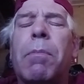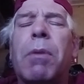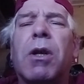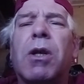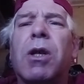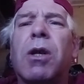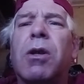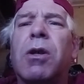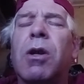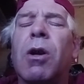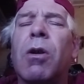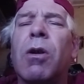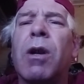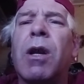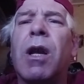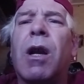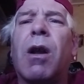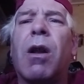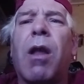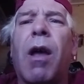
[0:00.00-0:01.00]
bunch of
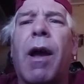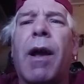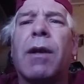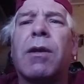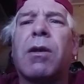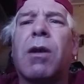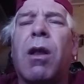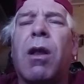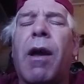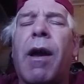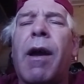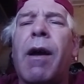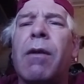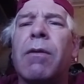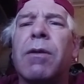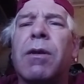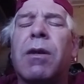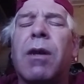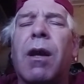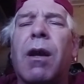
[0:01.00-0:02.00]
dirty class
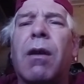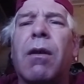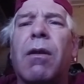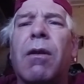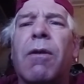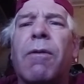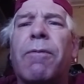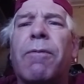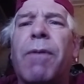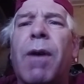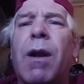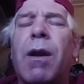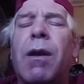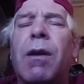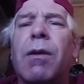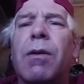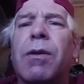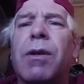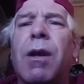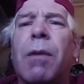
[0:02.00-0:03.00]
clowns thinking they're
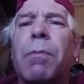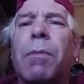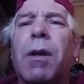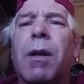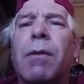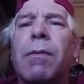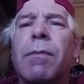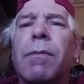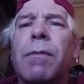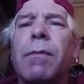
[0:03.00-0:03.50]
funny or something.